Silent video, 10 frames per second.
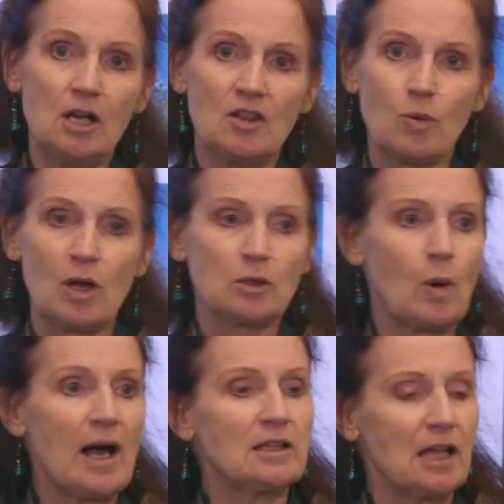The World
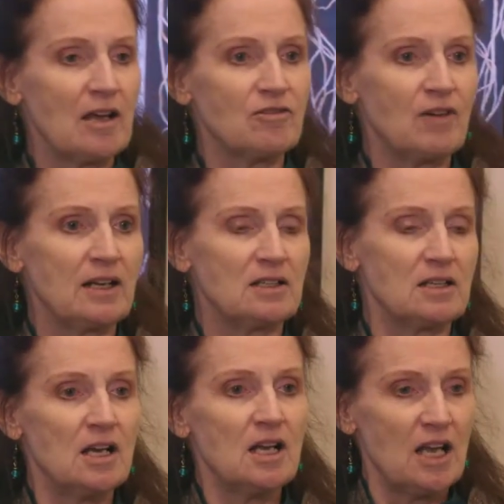Wildlife Fund
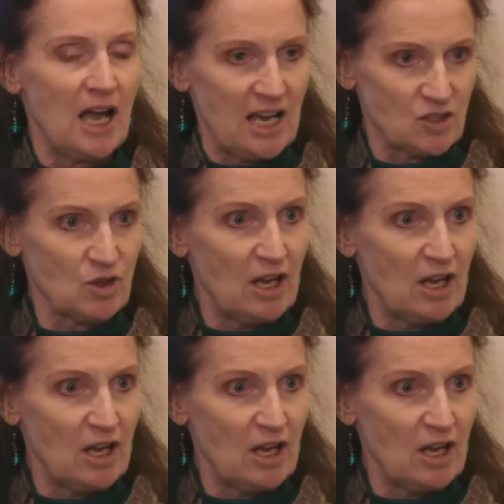has,